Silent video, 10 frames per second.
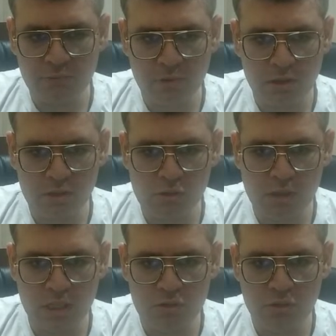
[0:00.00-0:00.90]
You need
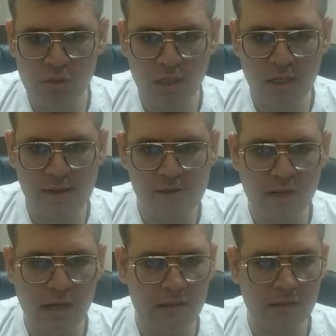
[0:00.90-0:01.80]
to learn
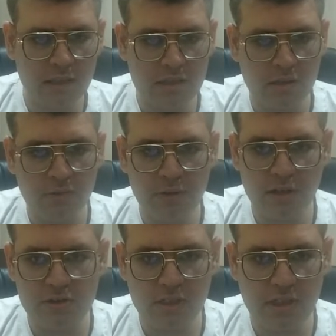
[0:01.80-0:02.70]
realization.
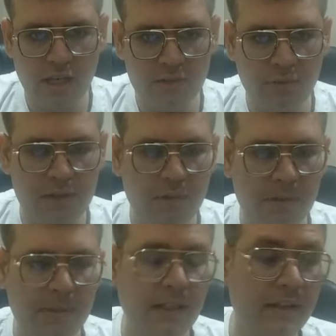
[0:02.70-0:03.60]
First, realize what will be
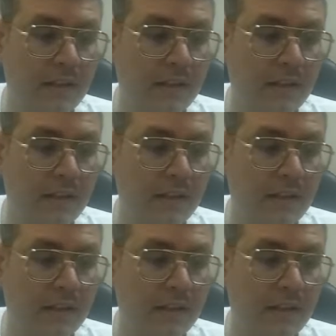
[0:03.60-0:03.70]
the result.